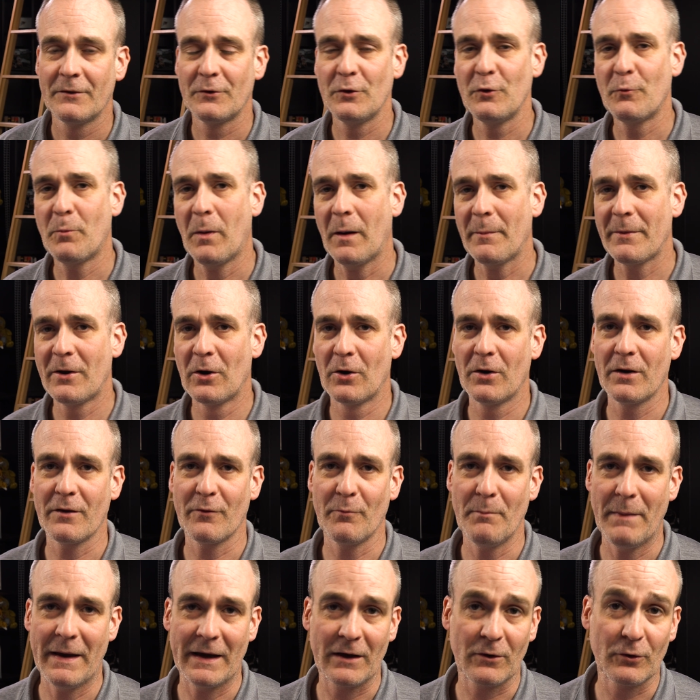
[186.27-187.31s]
So you've probably heard of
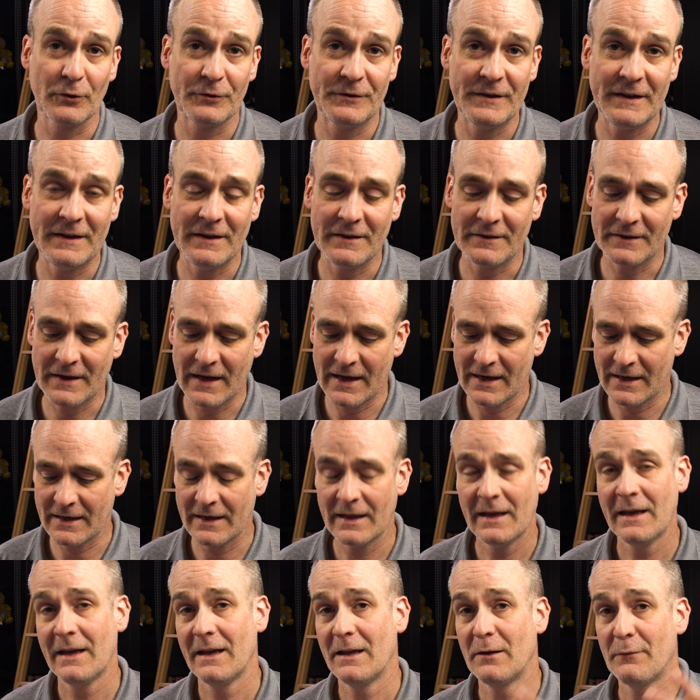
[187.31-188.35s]
medical CT scanning.